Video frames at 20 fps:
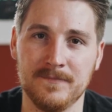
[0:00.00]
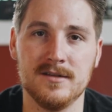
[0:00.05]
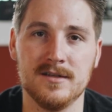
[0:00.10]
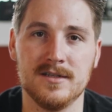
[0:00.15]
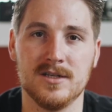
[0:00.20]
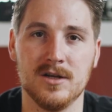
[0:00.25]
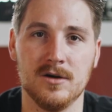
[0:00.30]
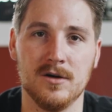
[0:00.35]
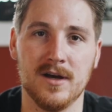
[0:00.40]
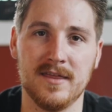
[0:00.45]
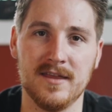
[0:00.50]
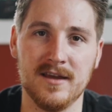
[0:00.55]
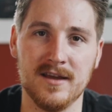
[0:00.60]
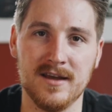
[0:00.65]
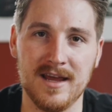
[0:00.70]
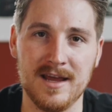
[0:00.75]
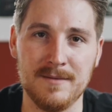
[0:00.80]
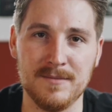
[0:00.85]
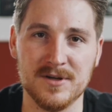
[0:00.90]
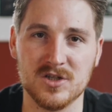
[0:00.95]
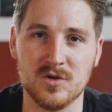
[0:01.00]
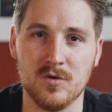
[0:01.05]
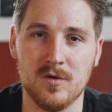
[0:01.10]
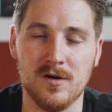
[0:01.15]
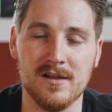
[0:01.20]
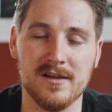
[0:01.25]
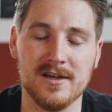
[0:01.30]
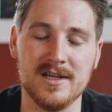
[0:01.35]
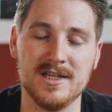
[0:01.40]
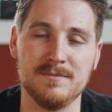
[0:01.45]
So I think image
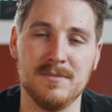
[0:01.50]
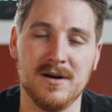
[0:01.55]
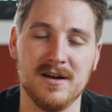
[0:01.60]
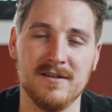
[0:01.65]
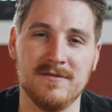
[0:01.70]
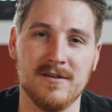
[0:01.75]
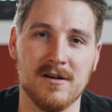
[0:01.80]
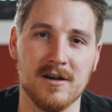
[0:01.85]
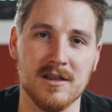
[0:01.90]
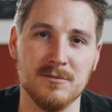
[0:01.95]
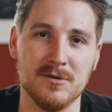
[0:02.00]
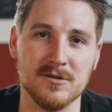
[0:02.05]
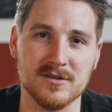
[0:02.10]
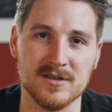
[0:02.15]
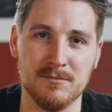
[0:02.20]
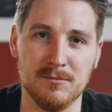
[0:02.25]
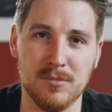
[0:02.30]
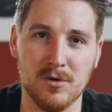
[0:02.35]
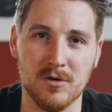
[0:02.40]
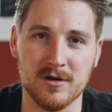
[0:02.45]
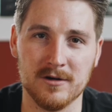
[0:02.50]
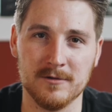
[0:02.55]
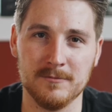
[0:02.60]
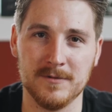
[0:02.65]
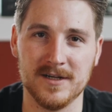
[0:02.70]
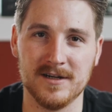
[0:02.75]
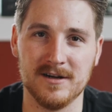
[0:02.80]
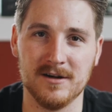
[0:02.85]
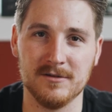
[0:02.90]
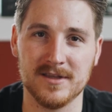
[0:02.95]
quality is by far the most important
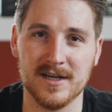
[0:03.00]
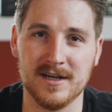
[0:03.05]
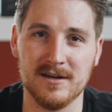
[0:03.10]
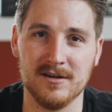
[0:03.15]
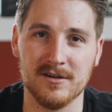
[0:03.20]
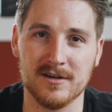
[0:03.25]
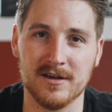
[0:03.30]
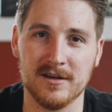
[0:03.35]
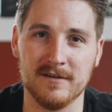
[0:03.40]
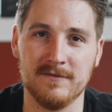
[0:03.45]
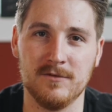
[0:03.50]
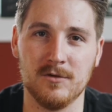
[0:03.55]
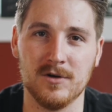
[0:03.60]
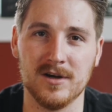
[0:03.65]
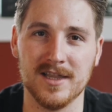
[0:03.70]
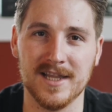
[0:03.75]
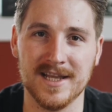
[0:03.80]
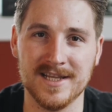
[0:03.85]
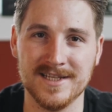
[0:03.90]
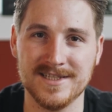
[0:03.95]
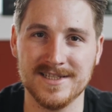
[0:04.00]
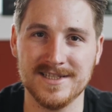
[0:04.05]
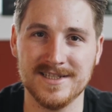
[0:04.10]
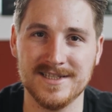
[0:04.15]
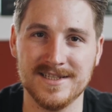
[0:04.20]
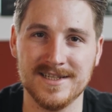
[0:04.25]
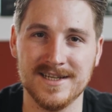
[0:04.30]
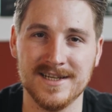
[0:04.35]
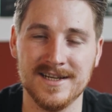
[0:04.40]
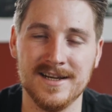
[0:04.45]
when you're out there looking for
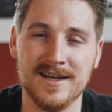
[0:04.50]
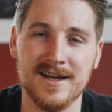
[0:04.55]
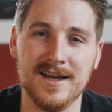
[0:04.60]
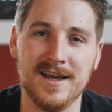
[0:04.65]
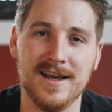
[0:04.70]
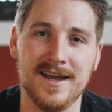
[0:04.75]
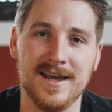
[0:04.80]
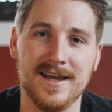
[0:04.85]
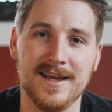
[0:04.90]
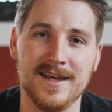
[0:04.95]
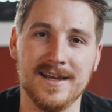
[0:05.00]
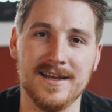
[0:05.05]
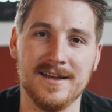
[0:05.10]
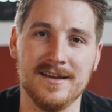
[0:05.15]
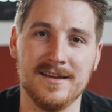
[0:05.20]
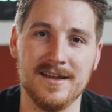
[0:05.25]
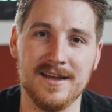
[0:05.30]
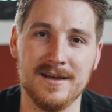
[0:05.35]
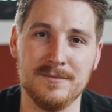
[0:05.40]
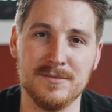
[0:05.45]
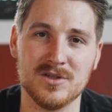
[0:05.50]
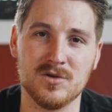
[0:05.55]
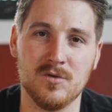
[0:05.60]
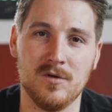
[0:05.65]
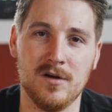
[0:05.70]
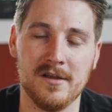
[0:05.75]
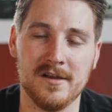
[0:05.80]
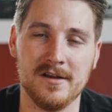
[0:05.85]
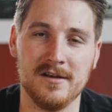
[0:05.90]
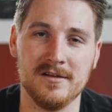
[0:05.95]
lenses, and the image
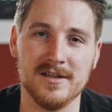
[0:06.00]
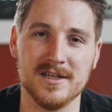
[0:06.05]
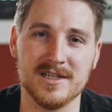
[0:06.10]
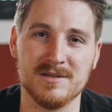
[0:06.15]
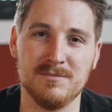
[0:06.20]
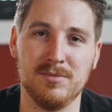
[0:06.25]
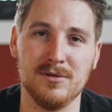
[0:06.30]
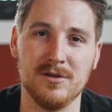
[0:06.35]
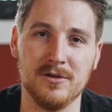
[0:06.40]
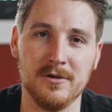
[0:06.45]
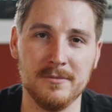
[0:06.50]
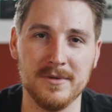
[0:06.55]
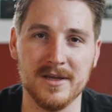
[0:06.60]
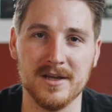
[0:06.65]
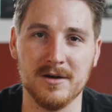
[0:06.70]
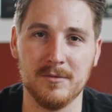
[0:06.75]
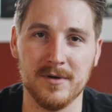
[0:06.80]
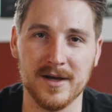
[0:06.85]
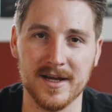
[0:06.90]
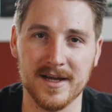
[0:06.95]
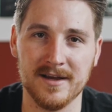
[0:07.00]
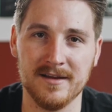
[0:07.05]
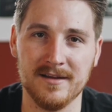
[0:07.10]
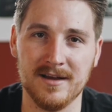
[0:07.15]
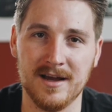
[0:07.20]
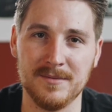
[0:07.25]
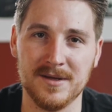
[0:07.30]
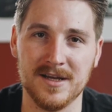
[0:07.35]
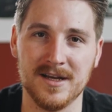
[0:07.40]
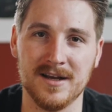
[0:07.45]
quality on this blew me away.
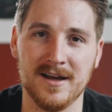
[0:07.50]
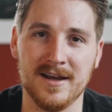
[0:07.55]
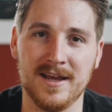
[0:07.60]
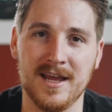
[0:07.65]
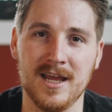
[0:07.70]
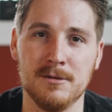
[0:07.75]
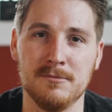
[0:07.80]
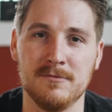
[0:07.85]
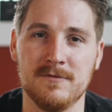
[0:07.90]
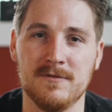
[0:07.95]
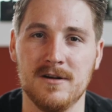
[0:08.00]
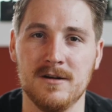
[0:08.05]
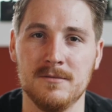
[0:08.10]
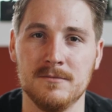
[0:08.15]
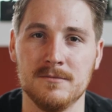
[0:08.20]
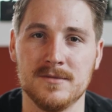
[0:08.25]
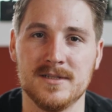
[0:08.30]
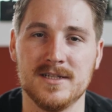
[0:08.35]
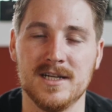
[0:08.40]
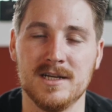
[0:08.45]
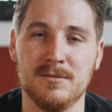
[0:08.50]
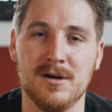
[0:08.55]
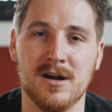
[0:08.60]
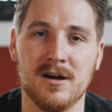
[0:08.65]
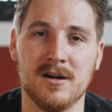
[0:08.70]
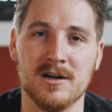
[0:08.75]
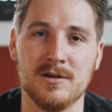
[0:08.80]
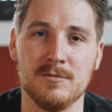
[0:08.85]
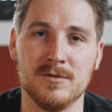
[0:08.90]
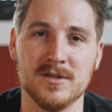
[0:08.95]
I mean, I came from Sigma
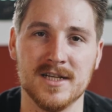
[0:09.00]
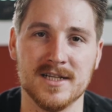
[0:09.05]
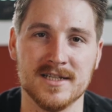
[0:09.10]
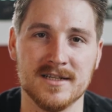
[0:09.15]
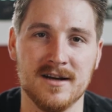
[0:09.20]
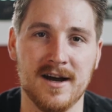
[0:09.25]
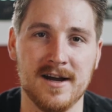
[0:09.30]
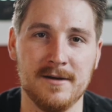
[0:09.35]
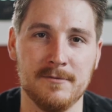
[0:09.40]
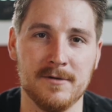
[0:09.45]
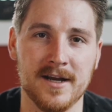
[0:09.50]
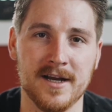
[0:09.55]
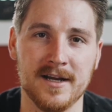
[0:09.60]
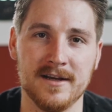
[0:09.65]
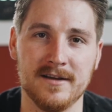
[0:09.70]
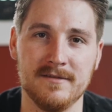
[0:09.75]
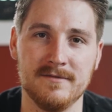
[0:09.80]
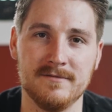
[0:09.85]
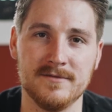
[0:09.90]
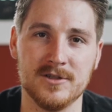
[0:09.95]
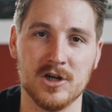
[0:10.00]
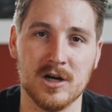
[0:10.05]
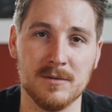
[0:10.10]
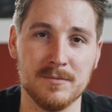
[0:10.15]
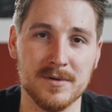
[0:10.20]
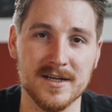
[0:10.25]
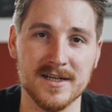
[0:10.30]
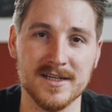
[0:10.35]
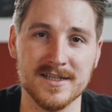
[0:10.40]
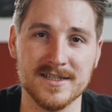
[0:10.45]
Art, which has high ranked
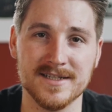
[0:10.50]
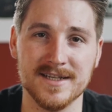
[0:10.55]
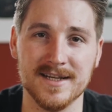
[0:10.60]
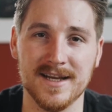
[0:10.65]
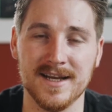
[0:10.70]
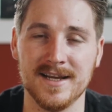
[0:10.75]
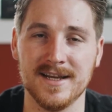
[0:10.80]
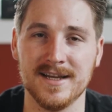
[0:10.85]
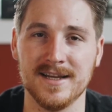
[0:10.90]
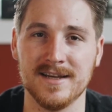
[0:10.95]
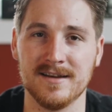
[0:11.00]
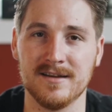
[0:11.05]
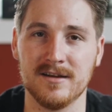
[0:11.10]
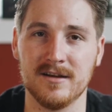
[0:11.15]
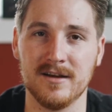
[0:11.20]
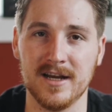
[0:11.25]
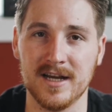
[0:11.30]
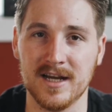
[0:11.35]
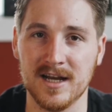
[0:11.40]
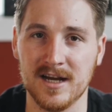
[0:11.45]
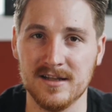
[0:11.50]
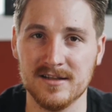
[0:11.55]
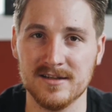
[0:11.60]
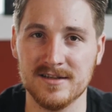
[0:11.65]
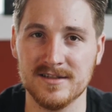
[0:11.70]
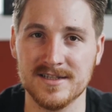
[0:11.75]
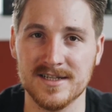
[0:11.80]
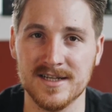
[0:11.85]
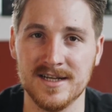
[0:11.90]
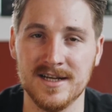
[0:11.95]
sharpness and great
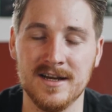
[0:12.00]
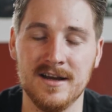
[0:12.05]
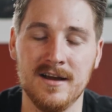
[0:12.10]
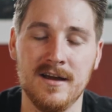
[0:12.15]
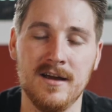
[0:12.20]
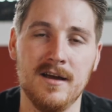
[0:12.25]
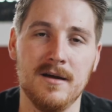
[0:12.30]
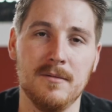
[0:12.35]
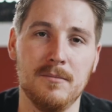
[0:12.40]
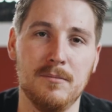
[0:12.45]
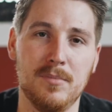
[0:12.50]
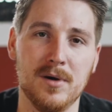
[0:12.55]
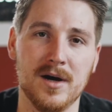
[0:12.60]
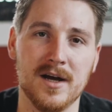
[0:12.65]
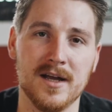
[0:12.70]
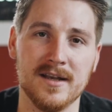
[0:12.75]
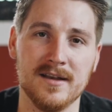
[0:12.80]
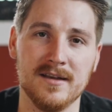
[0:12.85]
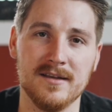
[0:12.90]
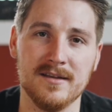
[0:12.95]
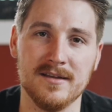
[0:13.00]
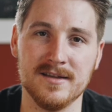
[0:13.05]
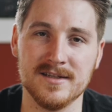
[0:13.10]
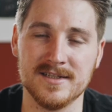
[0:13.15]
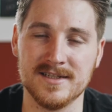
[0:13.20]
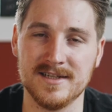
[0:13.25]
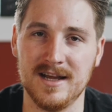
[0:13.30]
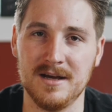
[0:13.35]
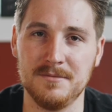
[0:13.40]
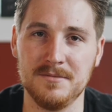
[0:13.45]
colors, but the
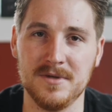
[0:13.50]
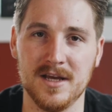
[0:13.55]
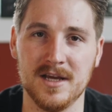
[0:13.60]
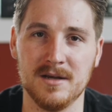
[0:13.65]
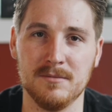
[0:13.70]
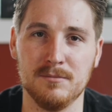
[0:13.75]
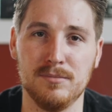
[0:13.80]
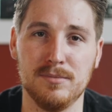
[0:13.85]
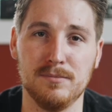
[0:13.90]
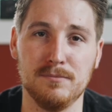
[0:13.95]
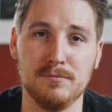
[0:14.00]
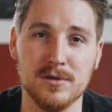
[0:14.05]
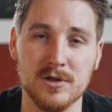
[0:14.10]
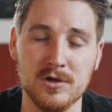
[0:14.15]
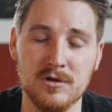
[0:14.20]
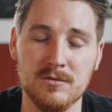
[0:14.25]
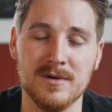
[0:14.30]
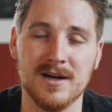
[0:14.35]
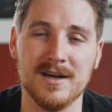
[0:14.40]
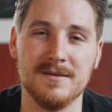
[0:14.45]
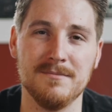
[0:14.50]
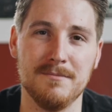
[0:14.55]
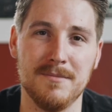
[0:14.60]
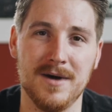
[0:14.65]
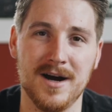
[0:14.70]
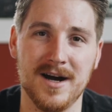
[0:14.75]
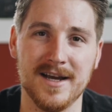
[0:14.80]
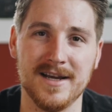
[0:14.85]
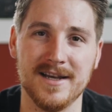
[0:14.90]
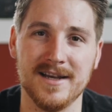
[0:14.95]
Samyang blew my
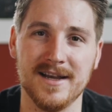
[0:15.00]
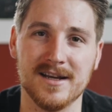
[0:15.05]
mind